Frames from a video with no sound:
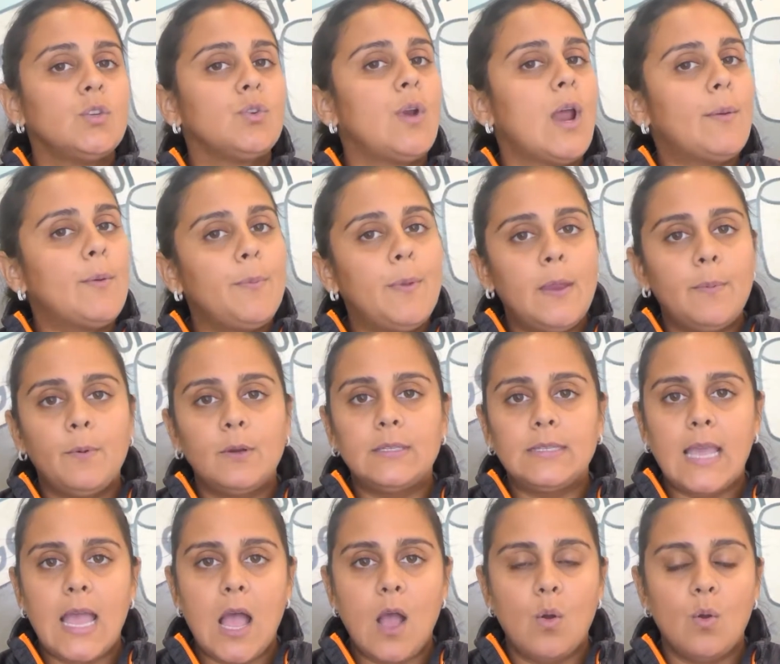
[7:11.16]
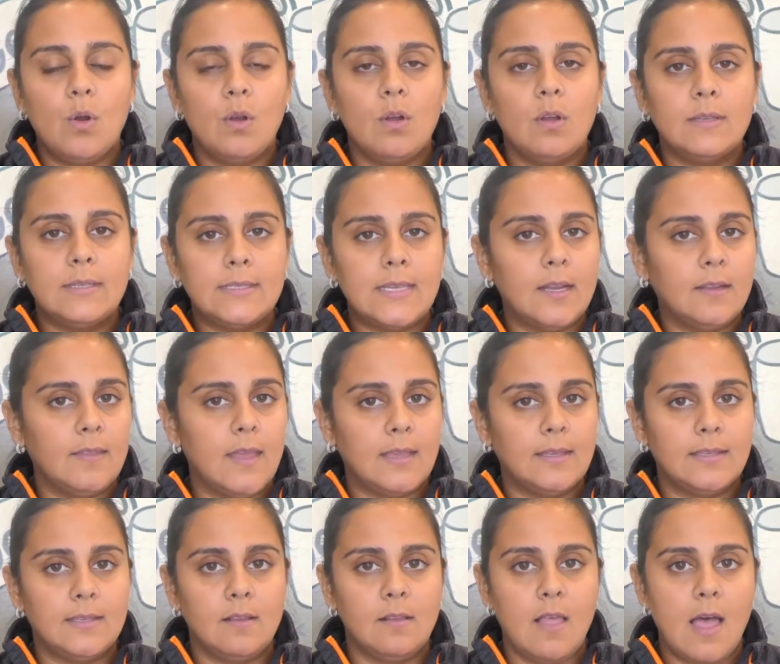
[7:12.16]
grab a paper towel, suck
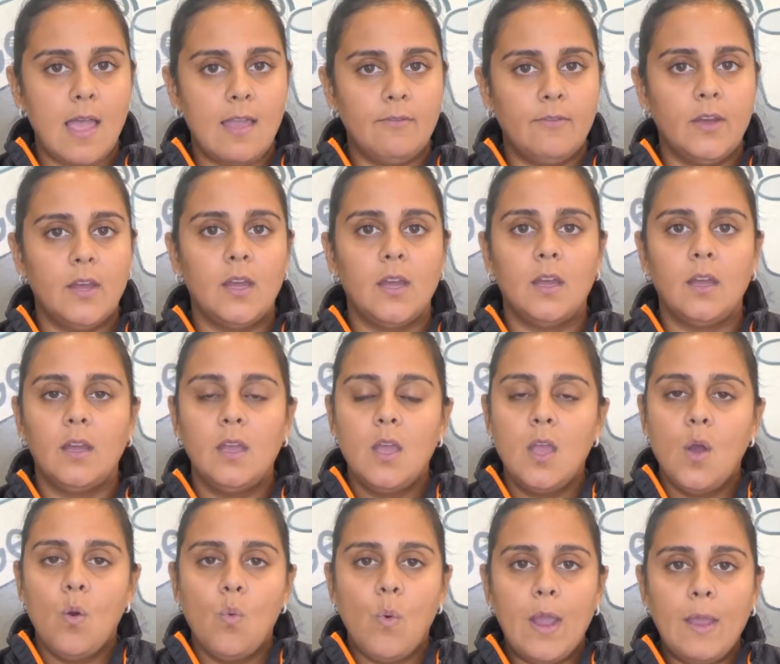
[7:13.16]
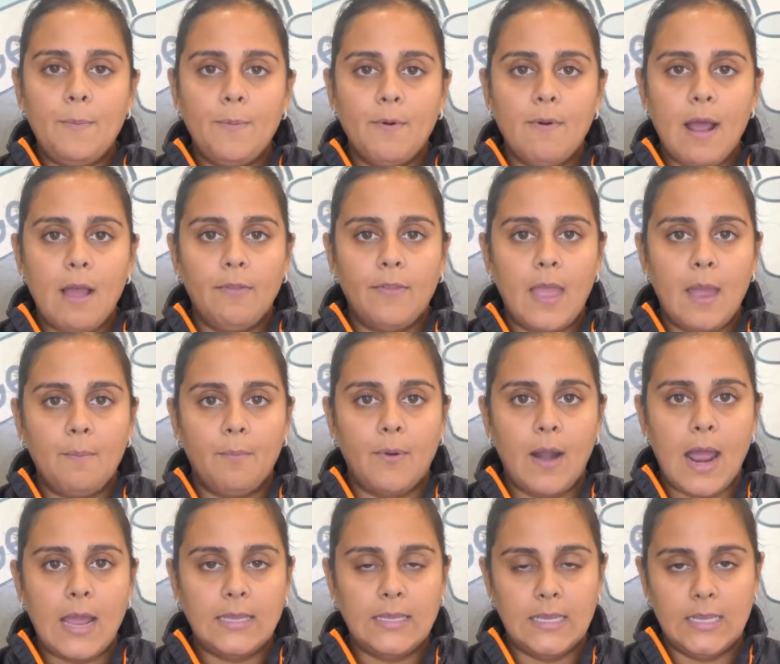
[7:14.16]
that saliva, wipe around that
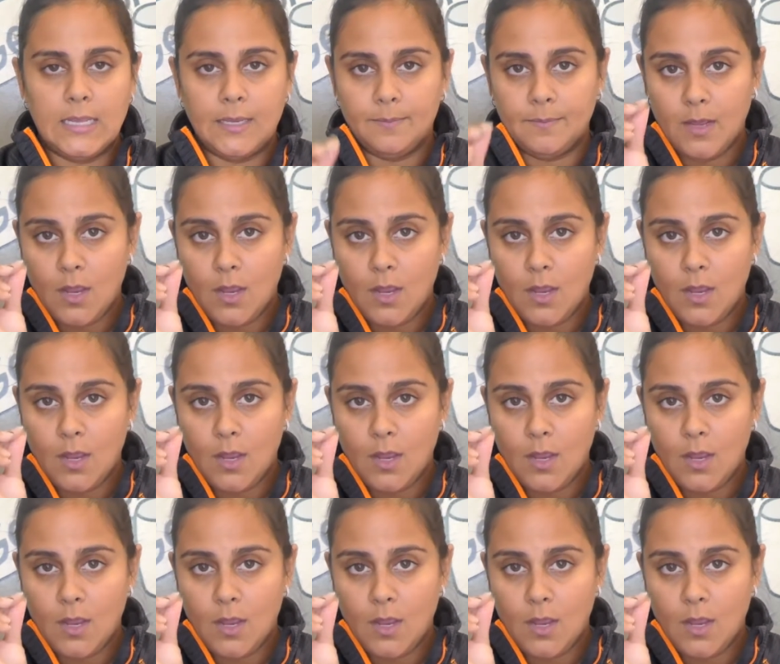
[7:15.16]
bracket,